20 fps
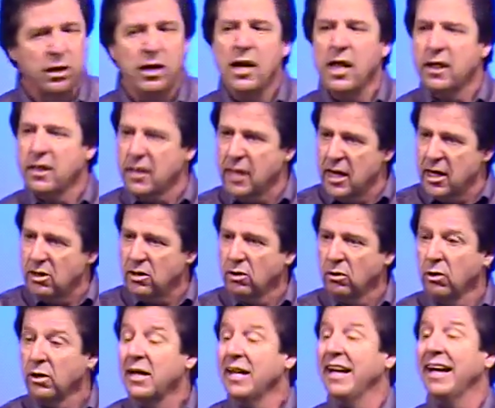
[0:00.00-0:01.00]
thank the
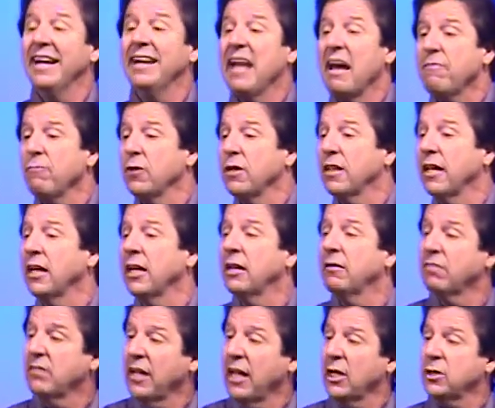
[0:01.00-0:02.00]
Lord in everything,
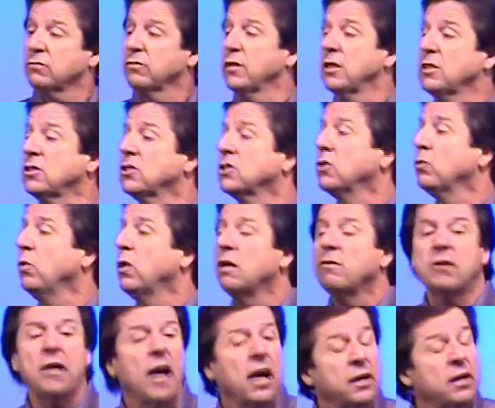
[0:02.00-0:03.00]
give thanks for this is the will
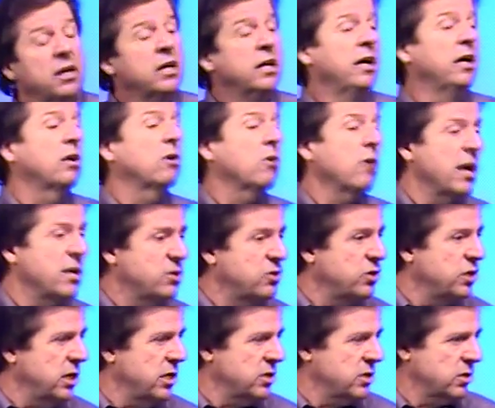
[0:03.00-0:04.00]
of God in Christ
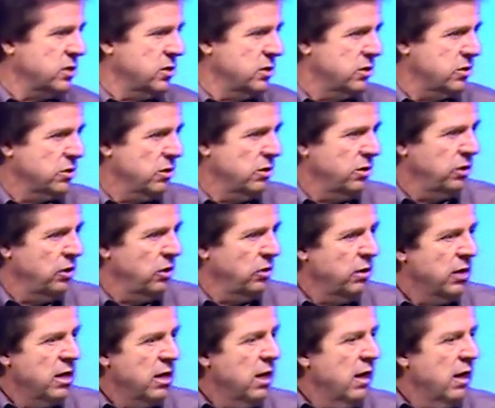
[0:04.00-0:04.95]
Jesus concerning you.